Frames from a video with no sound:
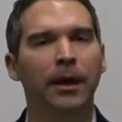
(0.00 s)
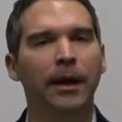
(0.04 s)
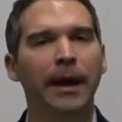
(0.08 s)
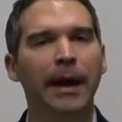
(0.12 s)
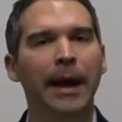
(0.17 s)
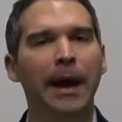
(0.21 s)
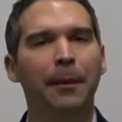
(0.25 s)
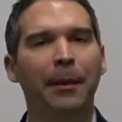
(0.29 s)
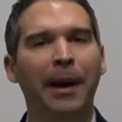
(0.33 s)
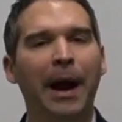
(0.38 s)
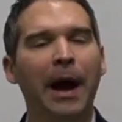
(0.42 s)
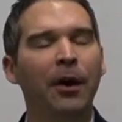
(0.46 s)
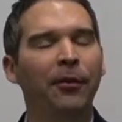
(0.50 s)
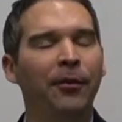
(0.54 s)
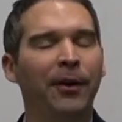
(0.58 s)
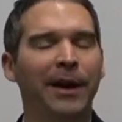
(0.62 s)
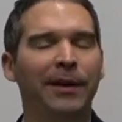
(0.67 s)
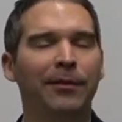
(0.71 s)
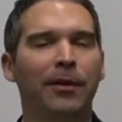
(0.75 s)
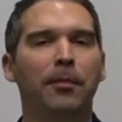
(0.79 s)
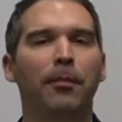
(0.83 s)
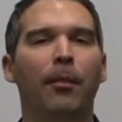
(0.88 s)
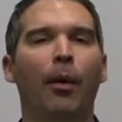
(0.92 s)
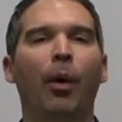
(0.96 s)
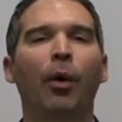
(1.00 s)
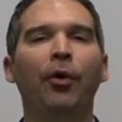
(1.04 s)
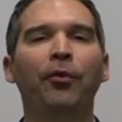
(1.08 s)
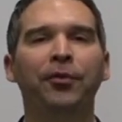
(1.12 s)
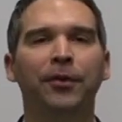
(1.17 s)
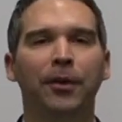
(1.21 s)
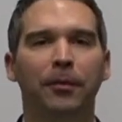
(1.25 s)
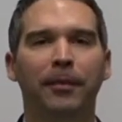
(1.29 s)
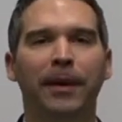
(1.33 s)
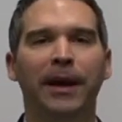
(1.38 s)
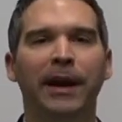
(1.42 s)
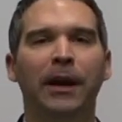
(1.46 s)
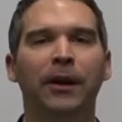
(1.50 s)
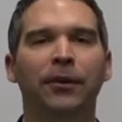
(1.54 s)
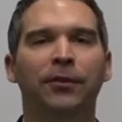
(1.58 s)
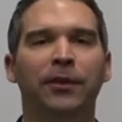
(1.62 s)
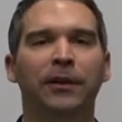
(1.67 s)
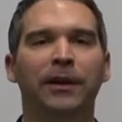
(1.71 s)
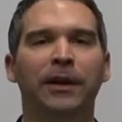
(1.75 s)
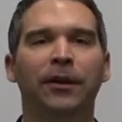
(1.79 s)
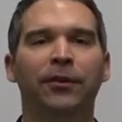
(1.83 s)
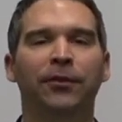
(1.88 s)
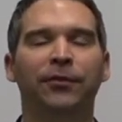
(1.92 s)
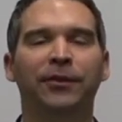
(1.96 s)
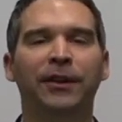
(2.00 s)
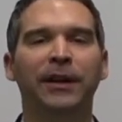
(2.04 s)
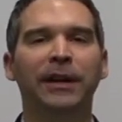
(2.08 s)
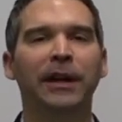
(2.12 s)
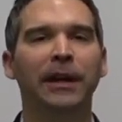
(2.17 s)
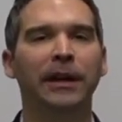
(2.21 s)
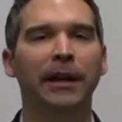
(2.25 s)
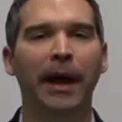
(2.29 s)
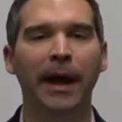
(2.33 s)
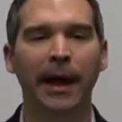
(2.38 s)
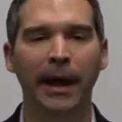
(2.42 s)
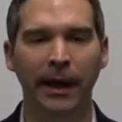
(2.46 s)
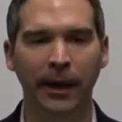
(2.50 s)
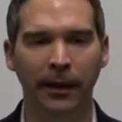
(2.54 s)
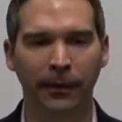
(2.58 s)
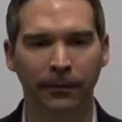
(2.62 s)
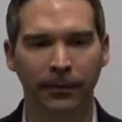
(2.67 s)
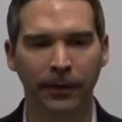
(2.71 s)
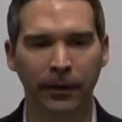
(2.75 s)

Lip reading: And what I found even most amazing is DNA.